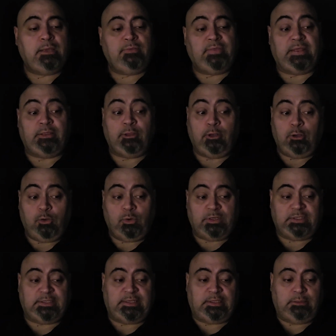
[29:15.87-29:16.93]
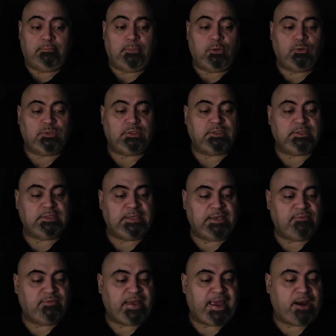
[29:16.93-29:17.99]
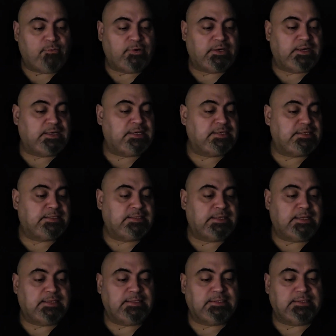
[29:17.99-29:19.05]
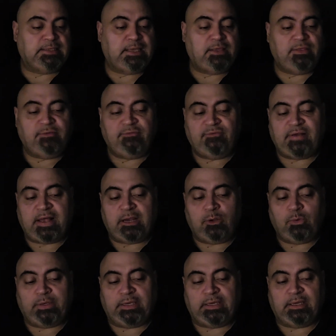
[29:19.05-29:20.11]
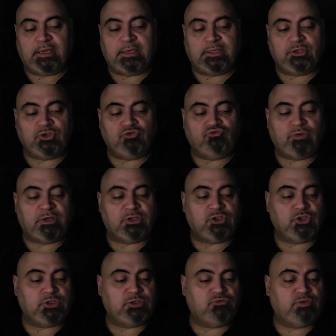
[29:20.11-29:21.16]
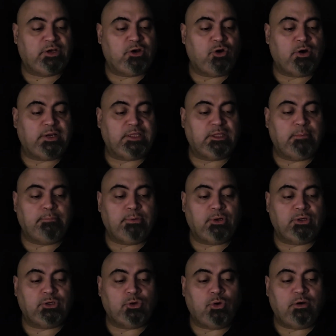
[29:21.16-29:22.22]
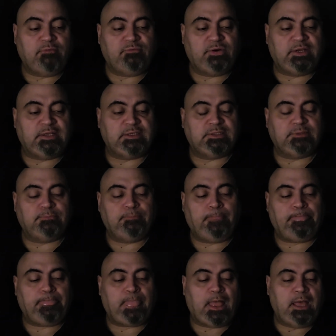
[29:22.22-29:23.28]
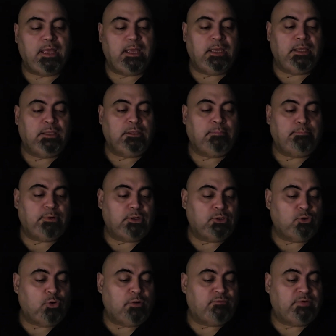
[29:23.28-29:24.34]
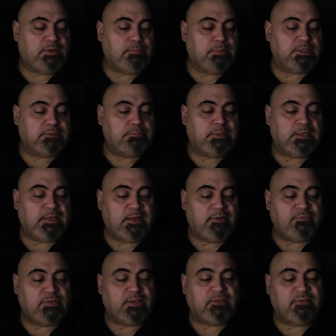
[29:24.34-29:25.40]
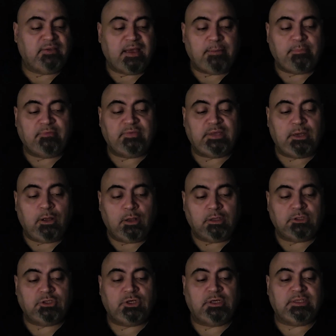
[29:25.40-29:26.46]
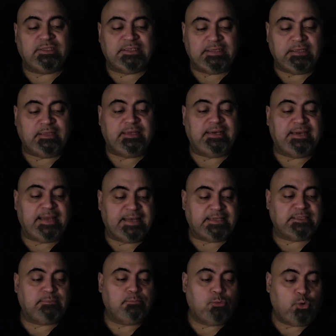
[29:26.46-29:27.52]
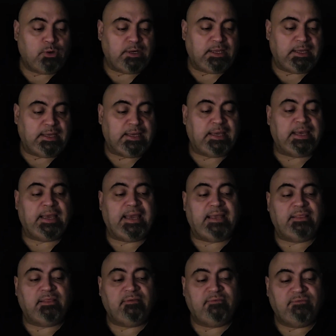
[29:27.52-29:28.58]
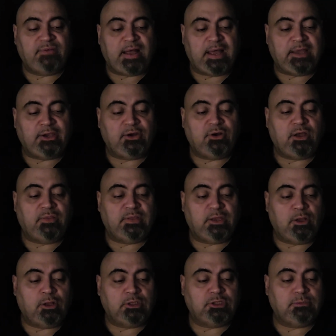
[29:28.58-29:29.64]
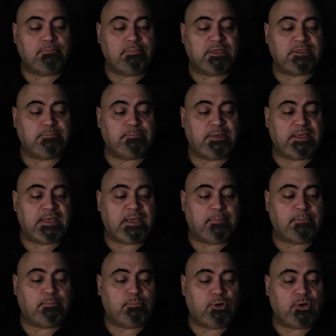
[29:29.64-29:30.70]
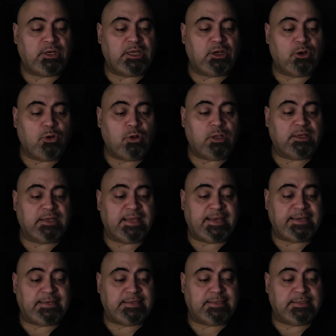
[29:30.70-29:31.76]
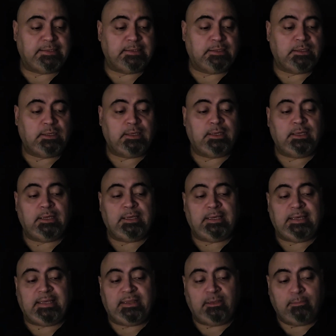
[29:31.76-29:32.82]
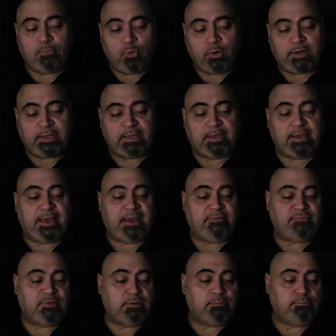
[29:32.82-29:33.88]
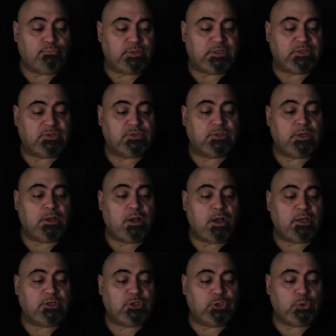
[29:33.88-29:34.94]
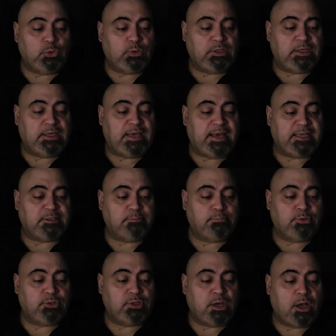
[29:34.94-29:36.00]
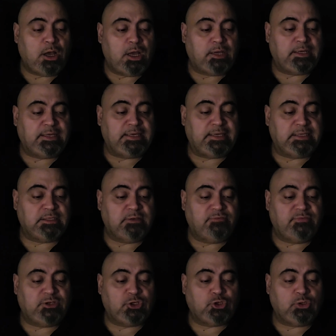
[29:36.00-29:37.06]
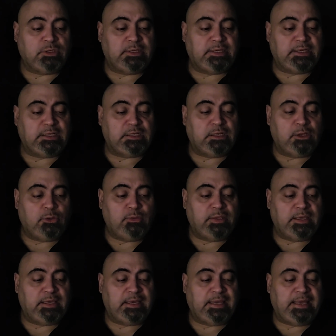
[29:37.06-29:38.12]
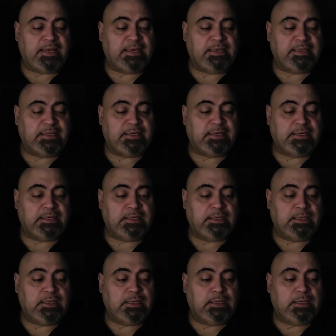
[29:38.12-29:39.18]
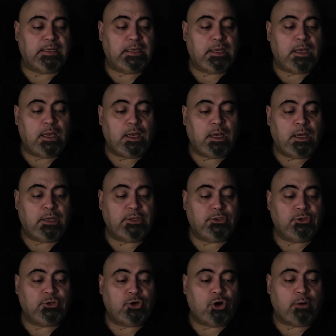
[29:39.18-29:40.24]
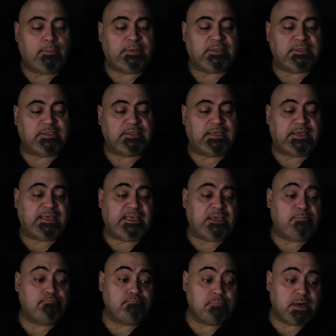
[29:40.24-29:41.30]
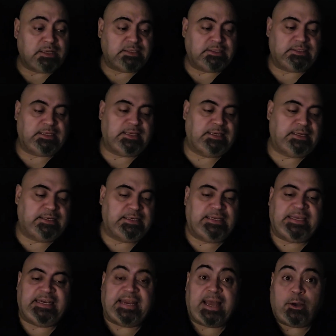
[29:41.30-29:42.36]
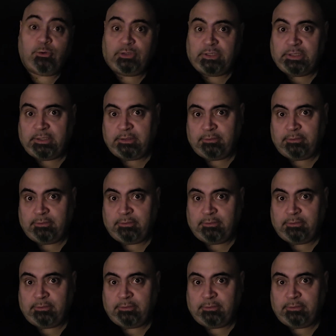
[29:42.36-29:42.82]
Then the Lord said to Moses, give Aaron and his sons the following instructions regarding the burnt offerings. The burnt offering must be left on top of the altar until the next morning, and the fire on the altar must be kept burning all night. In the morning, after the priest on duty has put on his official linen clothing and linen undergarments, he must clean out